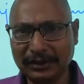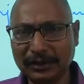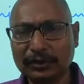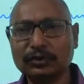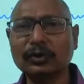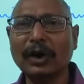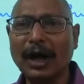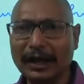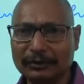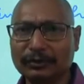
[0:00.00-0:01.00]
So
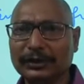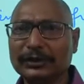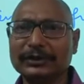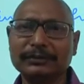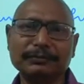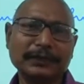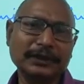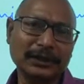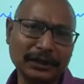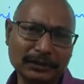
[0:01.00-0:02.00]
actually different
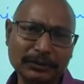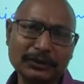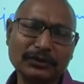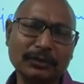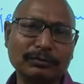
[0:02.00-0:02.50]
elements of